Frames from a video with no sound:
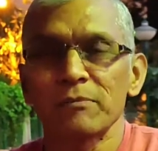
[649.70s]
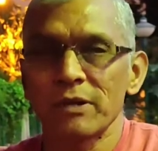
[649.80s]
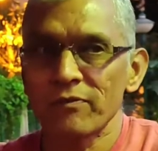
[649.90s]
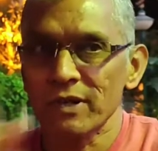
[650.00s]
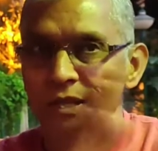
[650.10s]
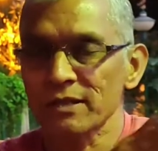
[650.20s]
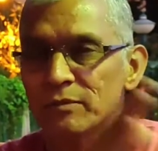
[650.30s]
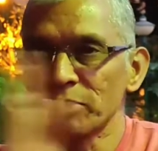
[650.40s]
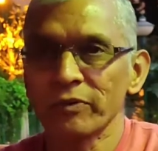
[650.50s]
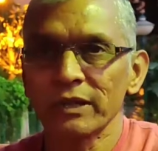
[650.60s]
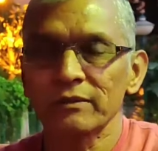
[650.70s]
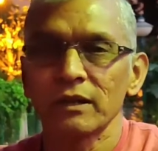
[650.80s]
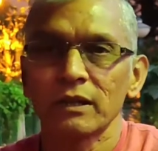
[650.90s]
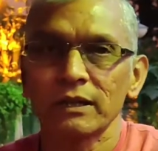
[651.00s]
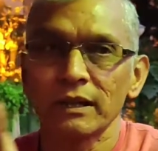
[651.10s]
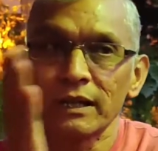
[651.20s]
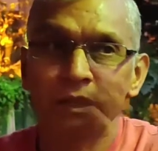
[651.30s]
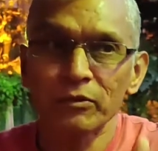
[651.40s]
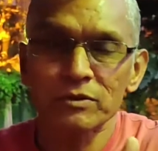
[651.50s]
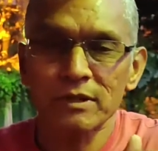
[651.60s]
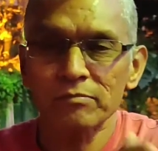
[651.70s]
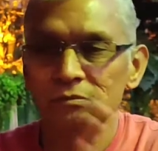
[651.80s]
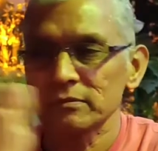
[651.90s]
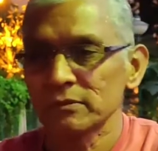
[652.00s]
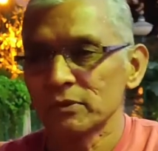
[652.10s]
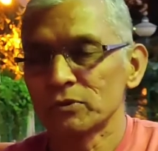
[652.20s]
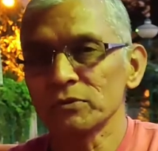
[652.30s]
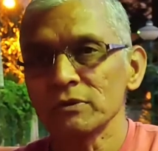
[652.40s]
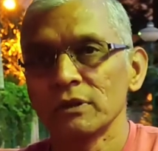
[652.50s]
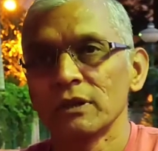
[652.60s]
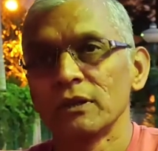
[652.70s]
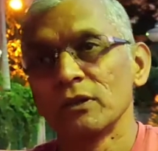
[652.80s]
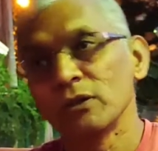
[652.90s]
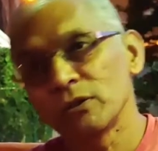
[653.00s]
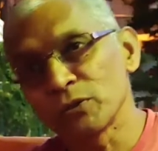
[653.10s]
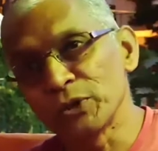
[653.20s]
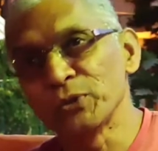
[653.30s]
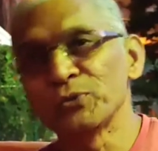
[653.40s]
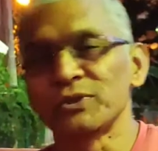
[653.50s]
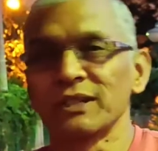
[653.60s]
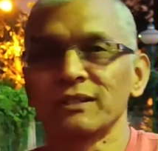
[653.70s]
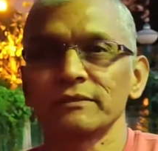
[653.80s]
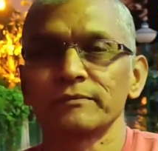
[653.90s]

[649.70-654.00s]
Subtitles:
Bifurcation. Moving, getting used up to use it.